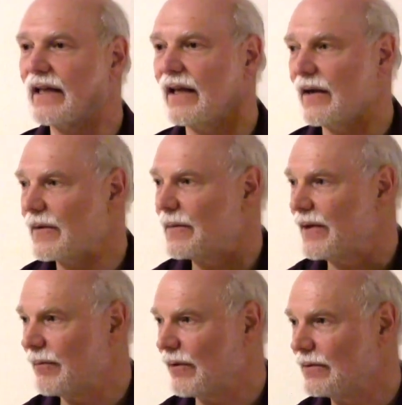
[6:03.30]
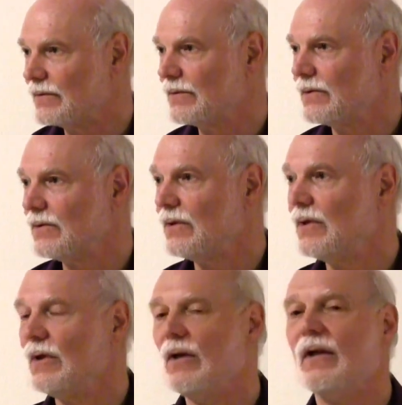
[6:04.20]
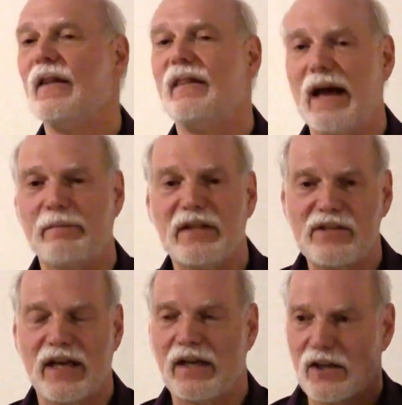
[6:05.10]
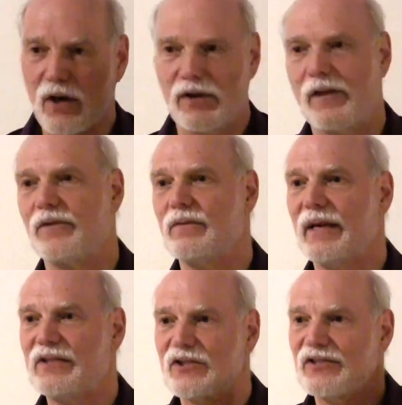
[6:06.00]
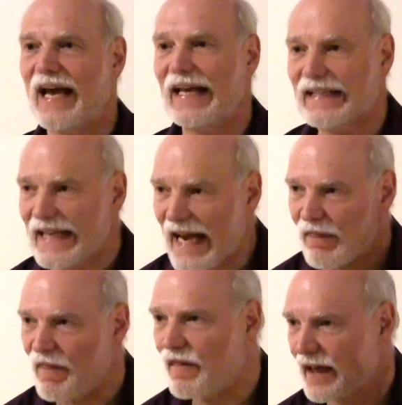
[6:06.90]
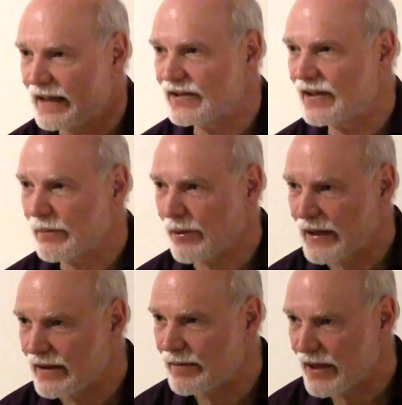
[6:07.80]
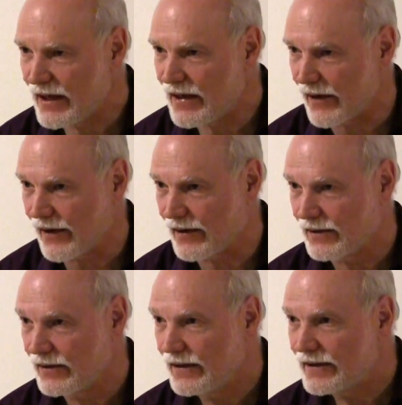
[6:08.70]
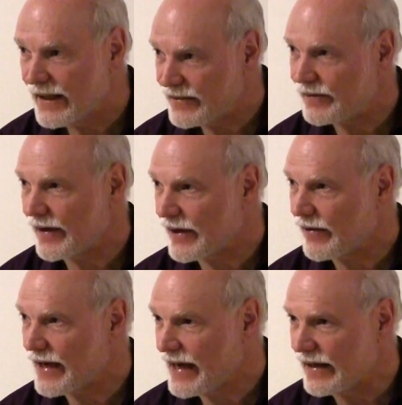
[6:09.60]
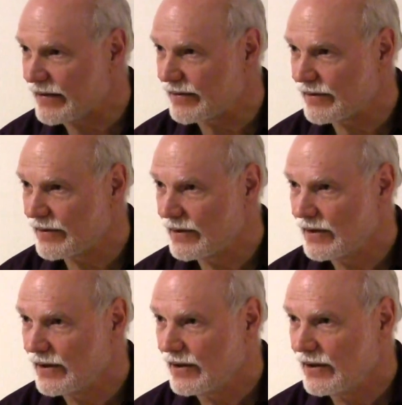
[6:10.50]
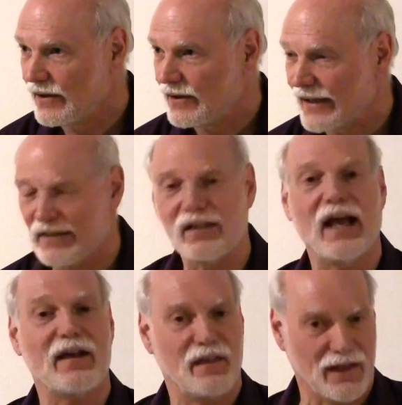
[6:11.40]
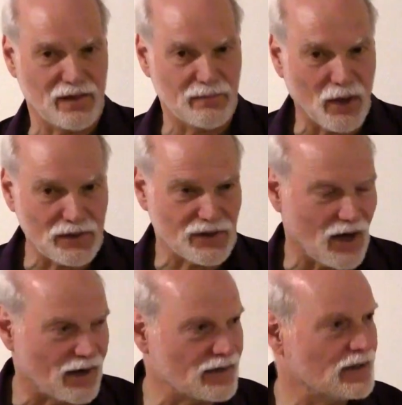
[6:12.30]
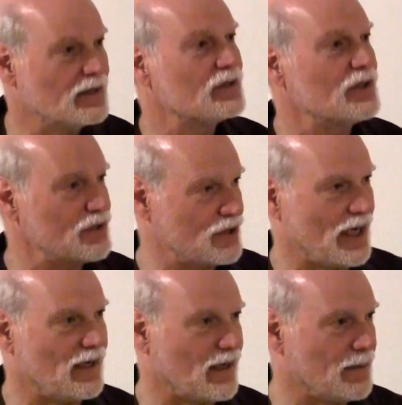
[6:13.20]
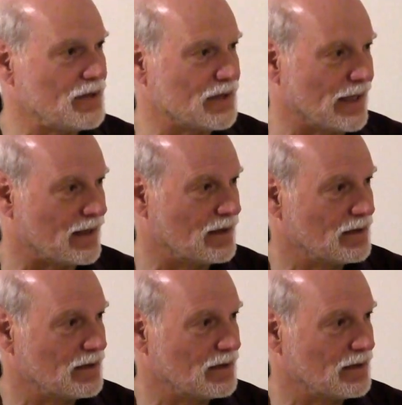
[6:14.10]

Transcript: than other people. That means they can go to other dimensions and get things and bring them here. That's very creative. That's like, think of Mozart just channeling music,